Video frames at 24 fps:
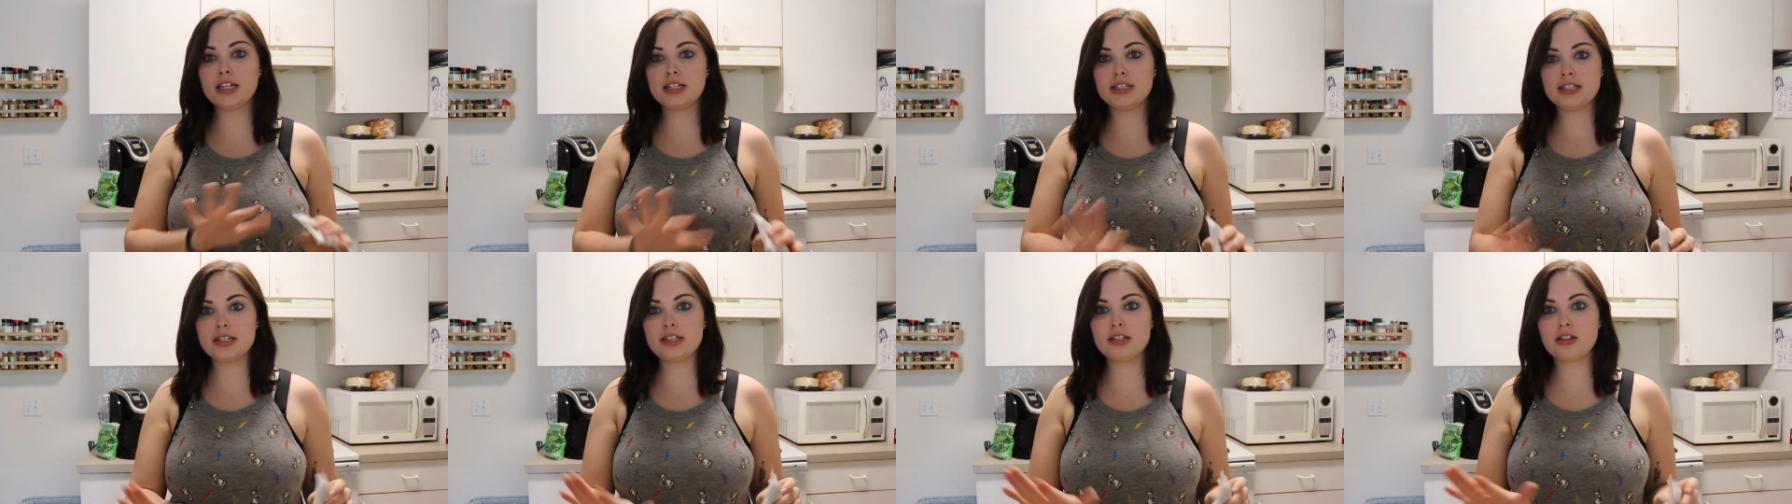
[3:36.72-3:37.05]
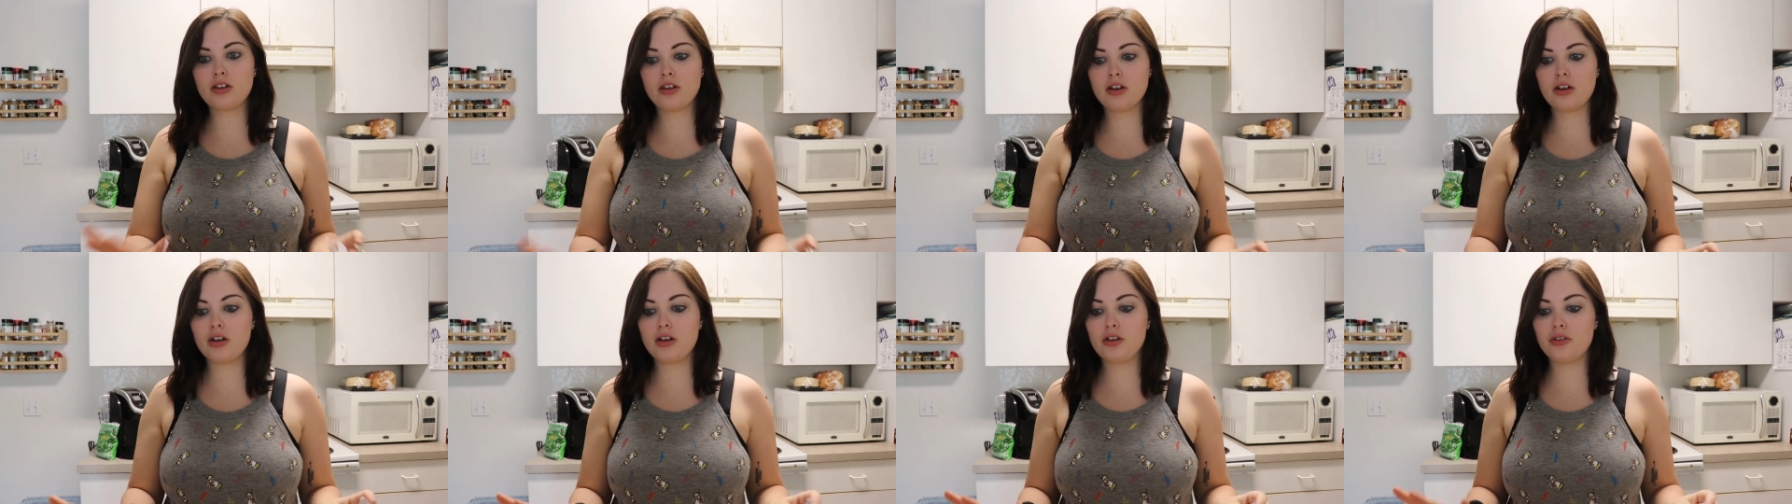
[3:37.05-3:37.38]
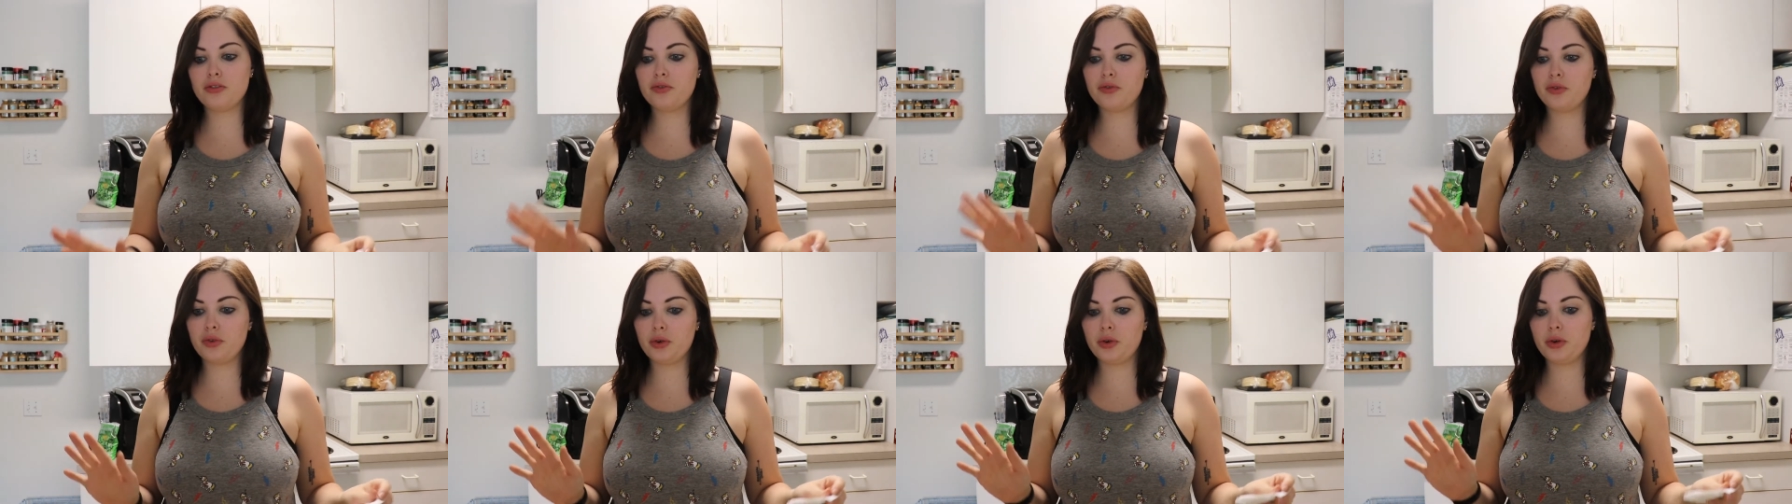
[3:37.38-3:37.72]
This is
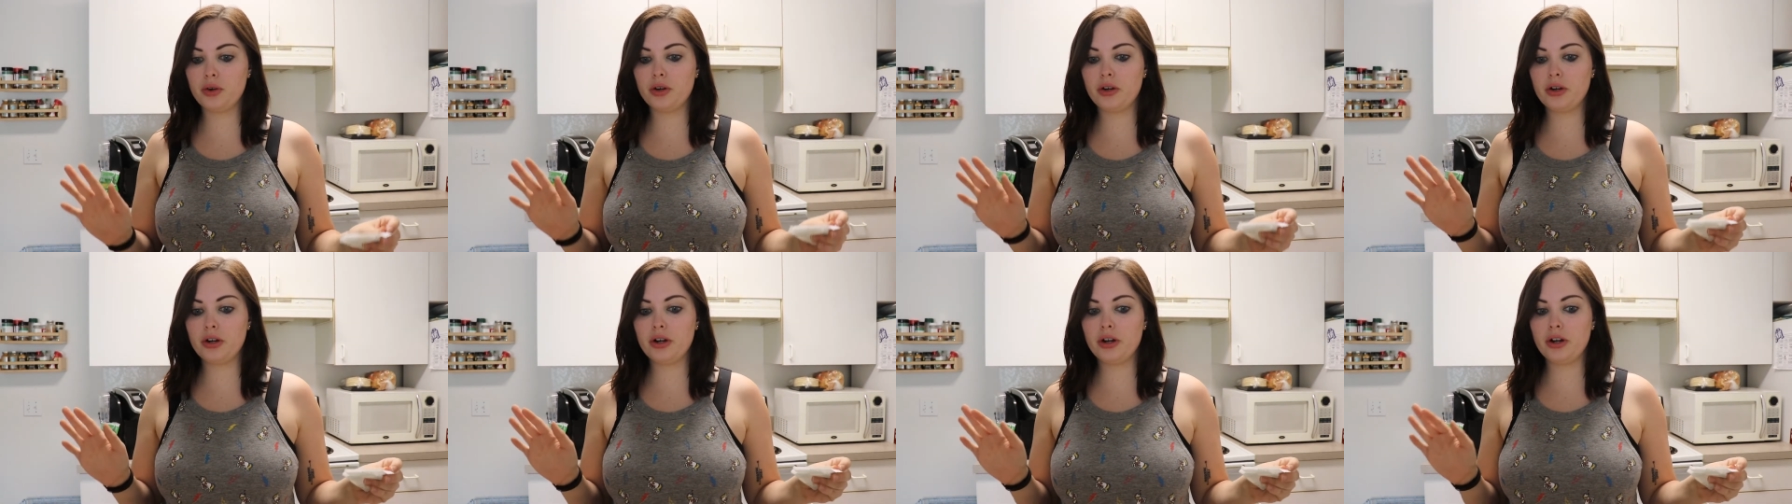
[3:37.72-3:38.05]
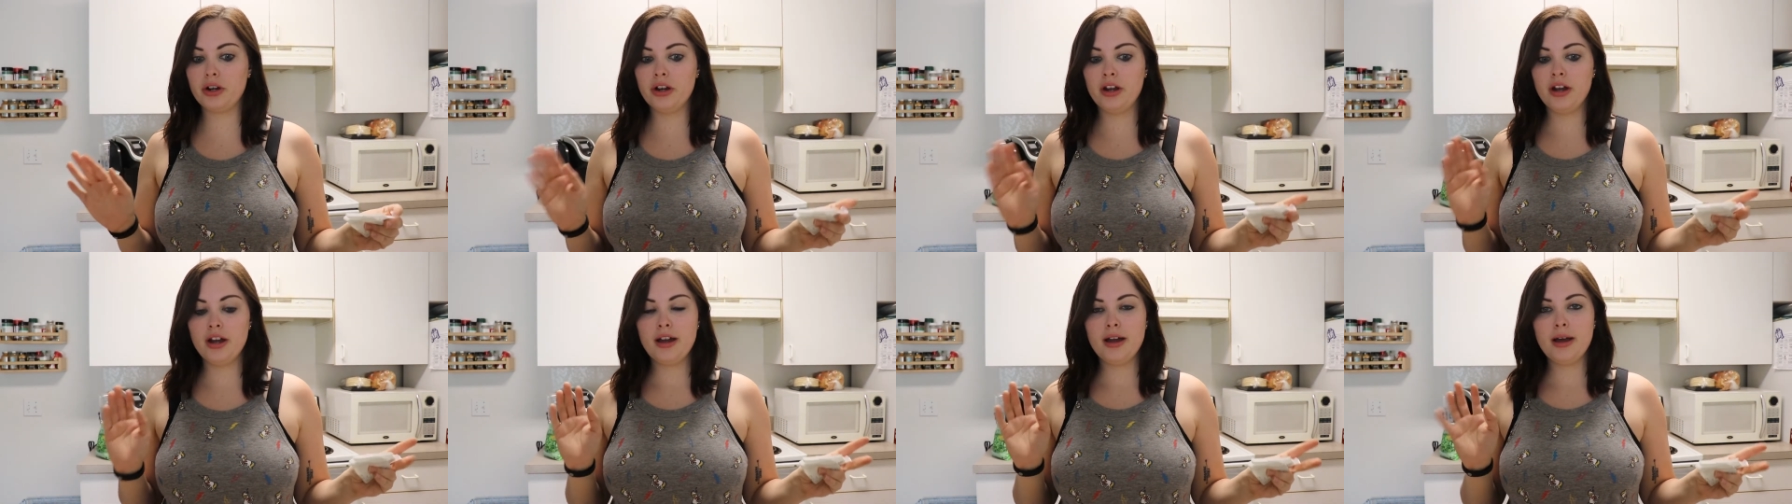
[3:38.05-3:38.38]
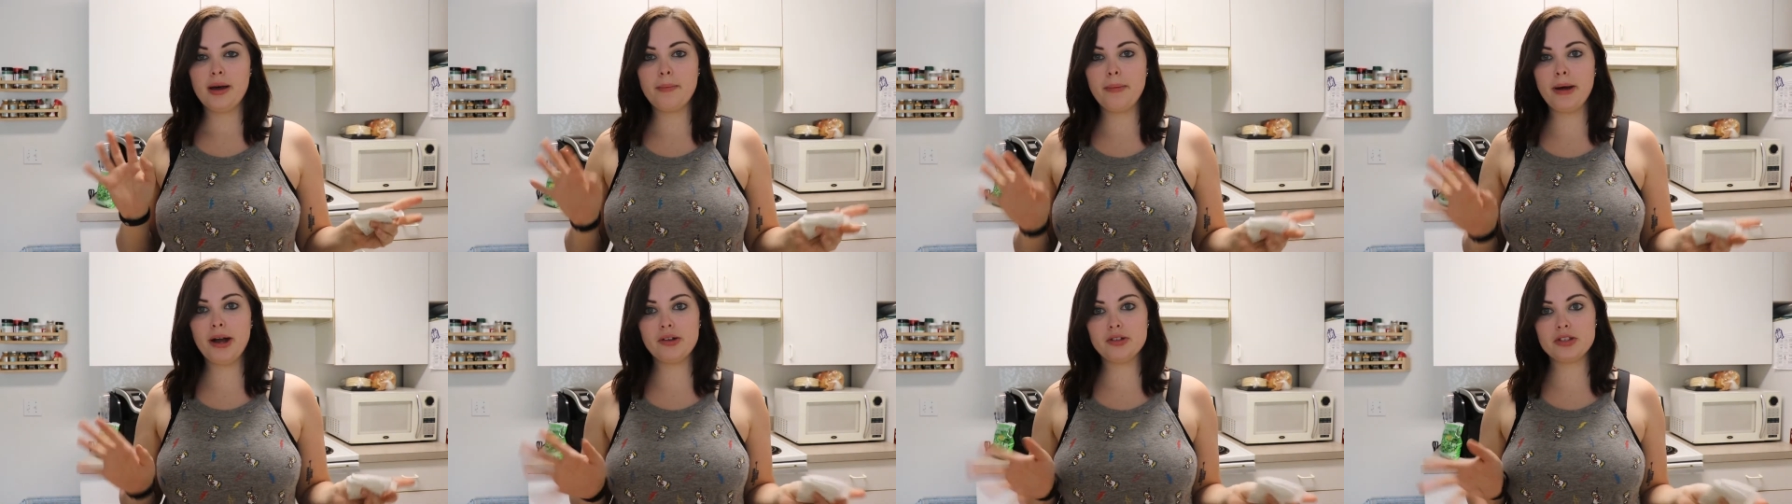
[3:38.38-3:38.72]
all for
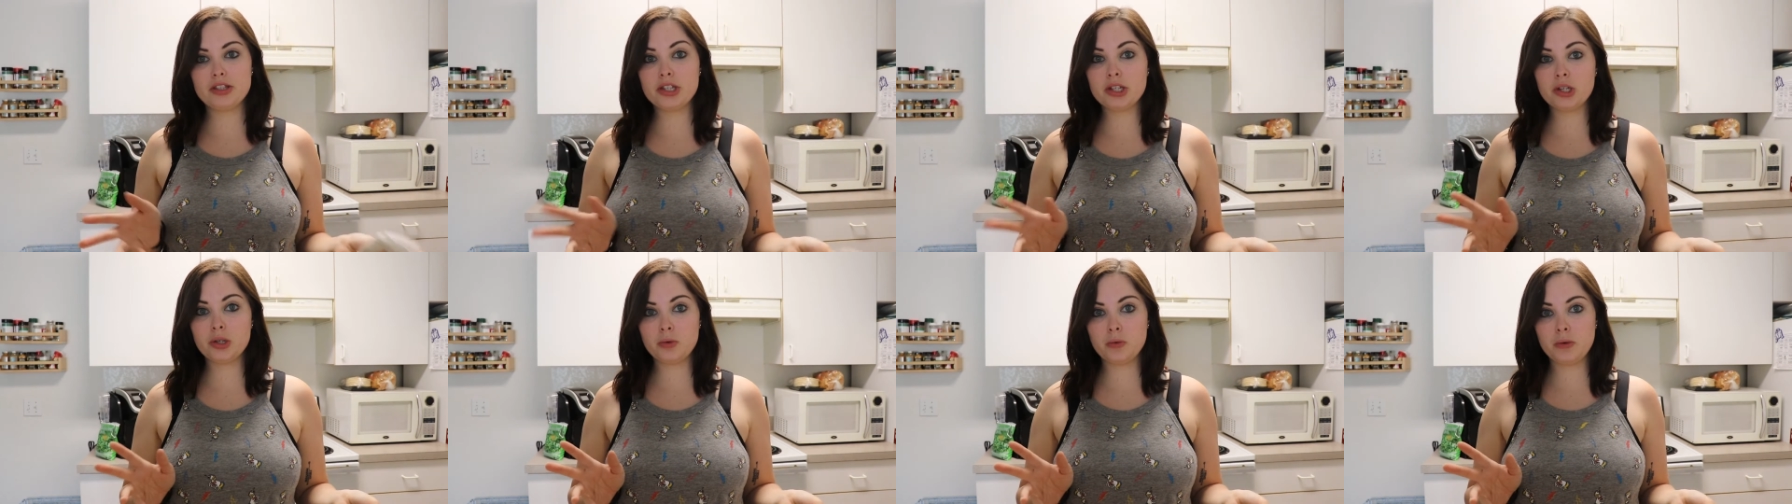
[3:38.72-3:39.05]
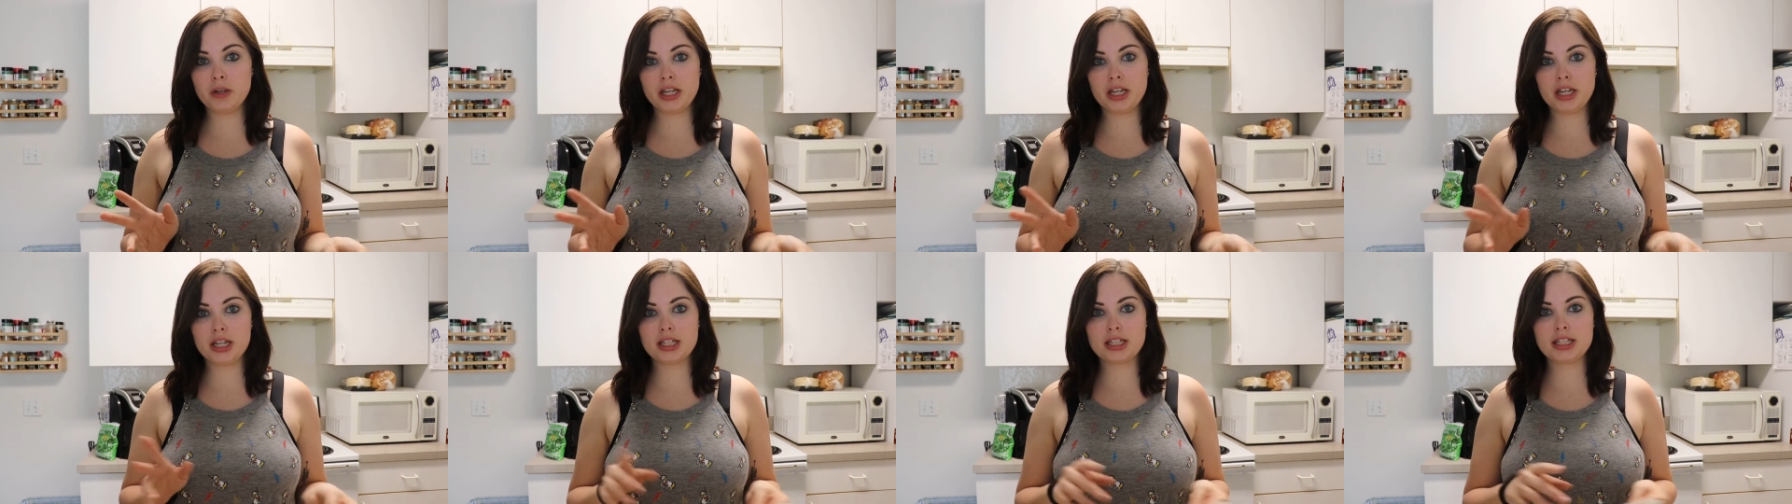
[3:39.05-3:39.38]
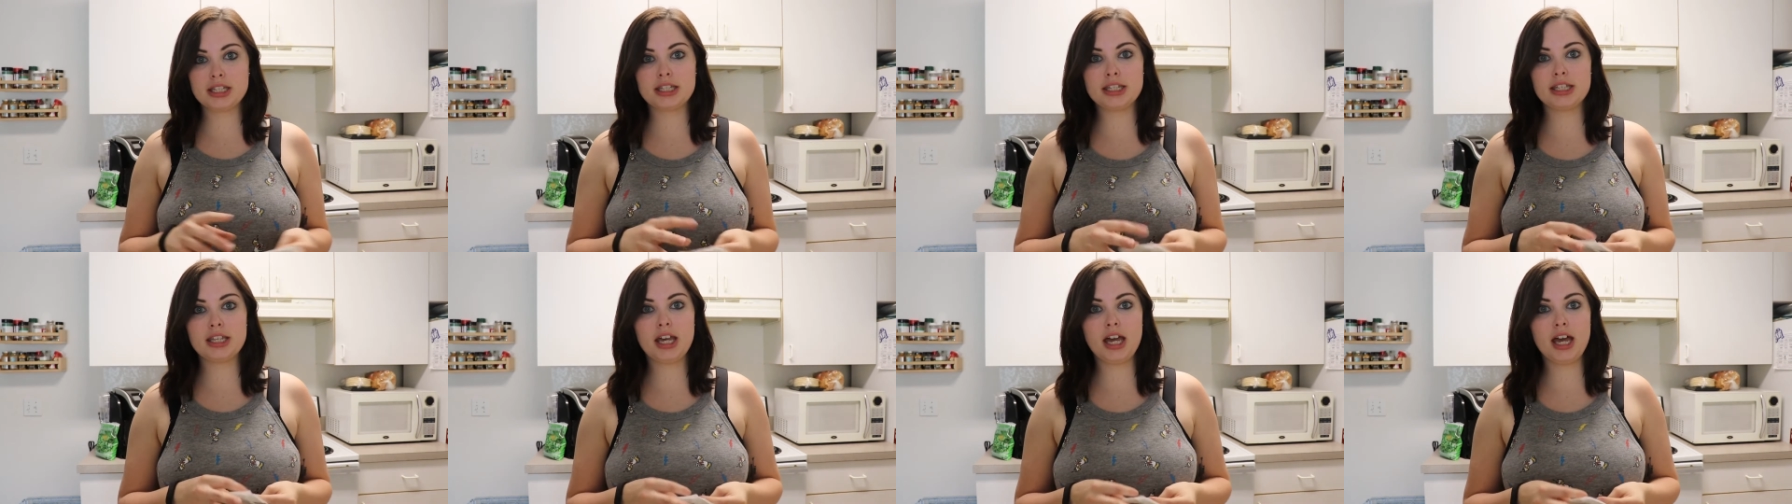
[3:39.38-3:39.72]
about two
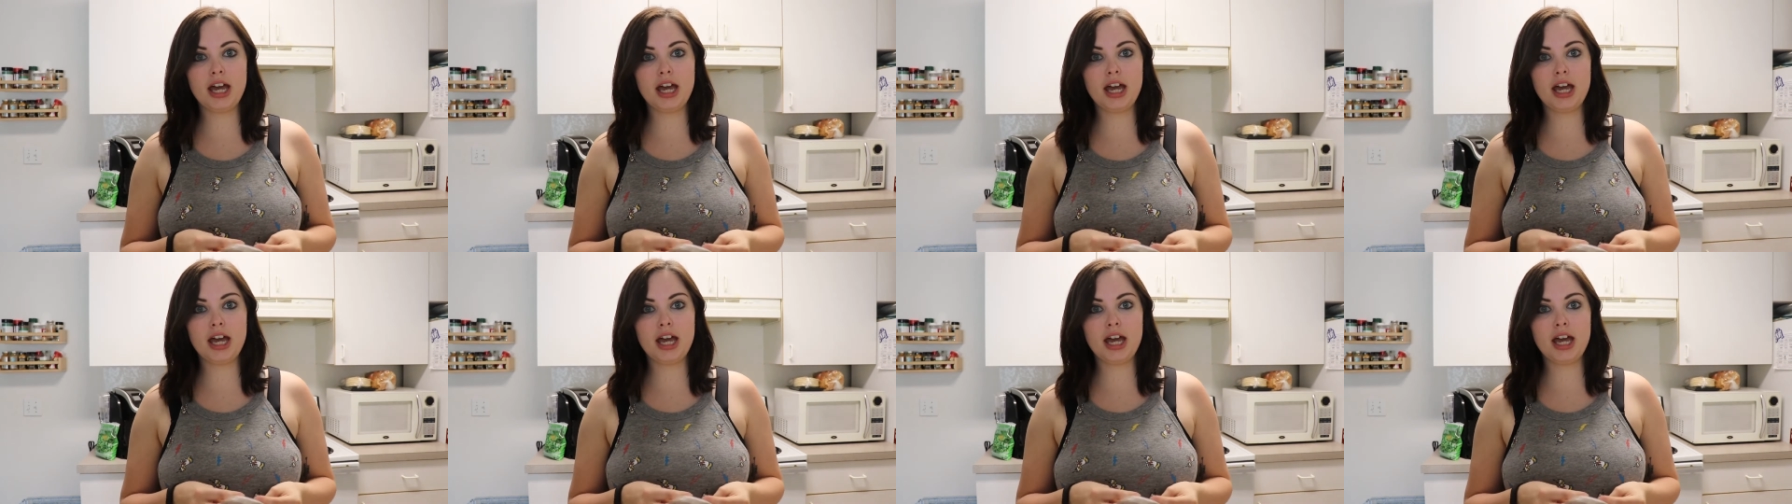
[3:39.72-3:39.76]
weeks.